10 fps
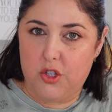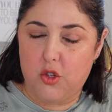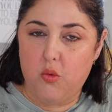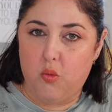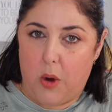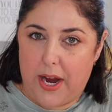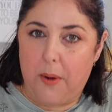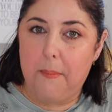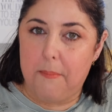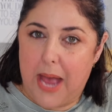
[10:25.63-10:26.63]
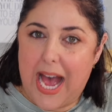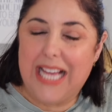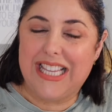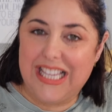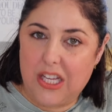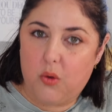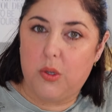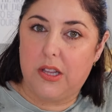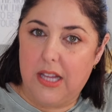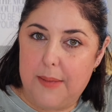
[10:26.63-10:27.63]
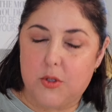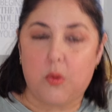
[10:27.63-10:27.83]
to wear matte liquid lips,